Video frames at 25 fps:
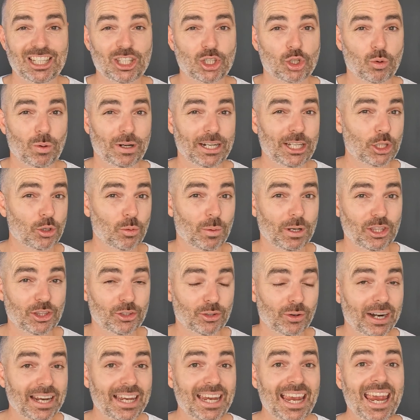in
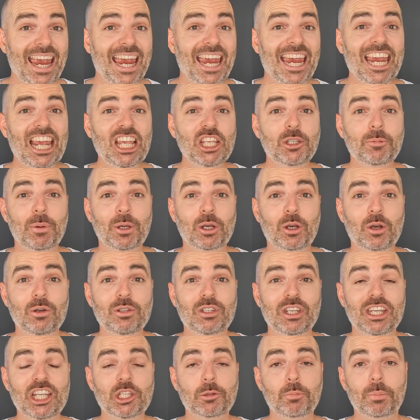2023 is
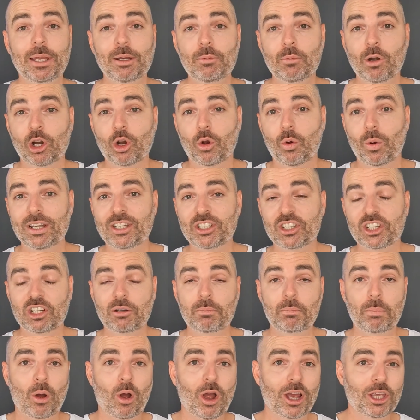because it's been
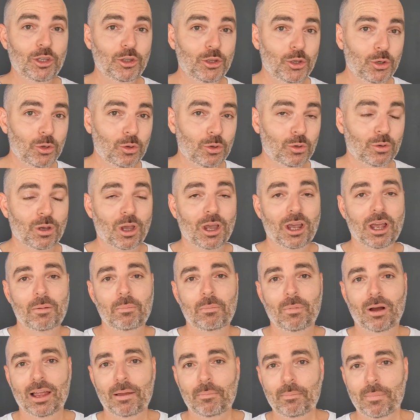requested by you,
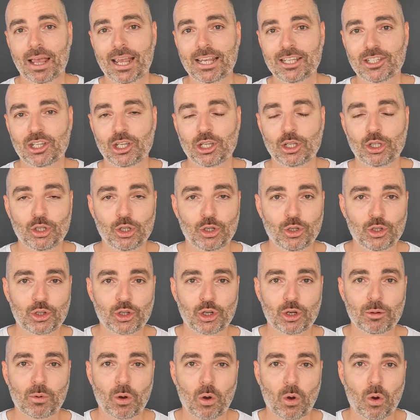my amazing
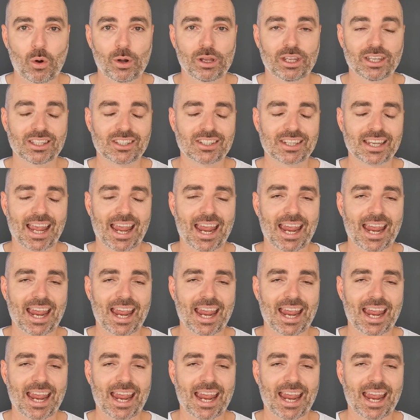YouTube audience.